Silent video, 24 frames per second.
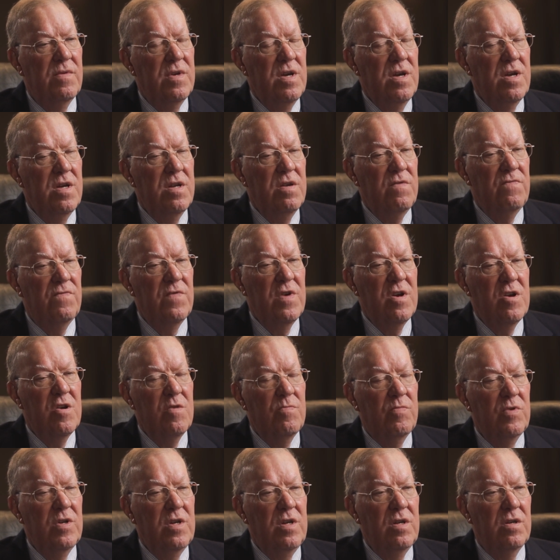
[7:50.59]
And
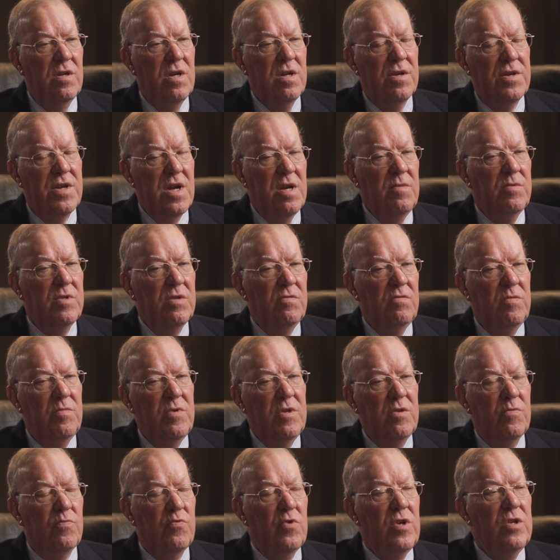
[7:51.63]
invariably, a lot of times it would be
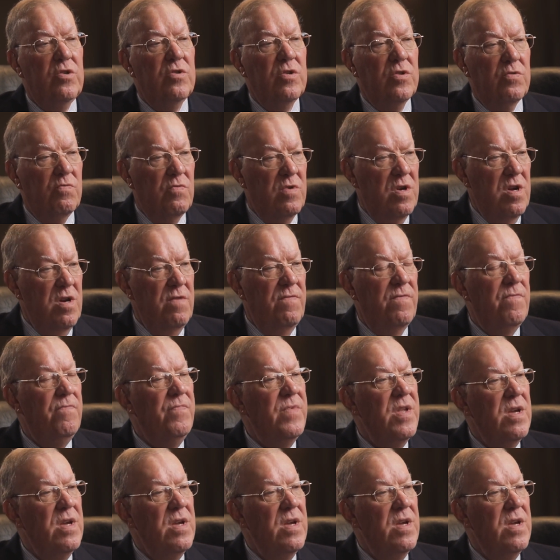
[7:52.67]
the preacher's wife.